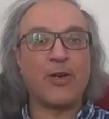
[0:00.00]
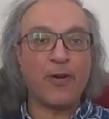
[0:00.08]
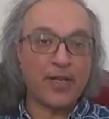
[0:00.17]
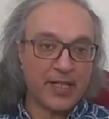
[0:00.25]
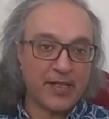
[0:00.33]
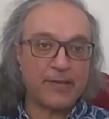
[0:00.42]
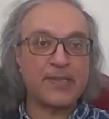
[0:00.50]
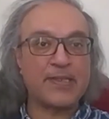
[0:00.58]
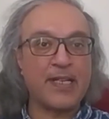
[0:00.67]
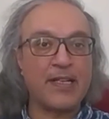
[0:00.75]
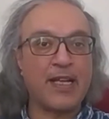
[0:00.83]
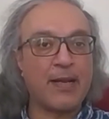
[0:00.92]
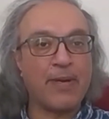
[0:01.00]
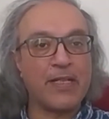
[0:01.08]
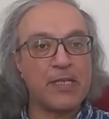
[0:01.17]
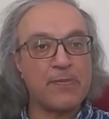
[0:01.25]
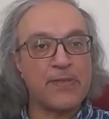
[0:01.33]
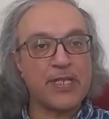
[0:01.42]
or I didn't understand that about
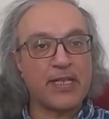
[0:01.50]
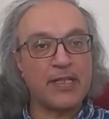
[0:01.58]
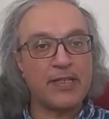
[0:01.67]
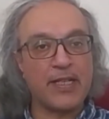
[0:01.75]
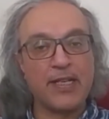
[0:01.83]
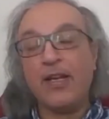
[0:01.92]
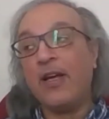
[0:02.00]
this particular thing,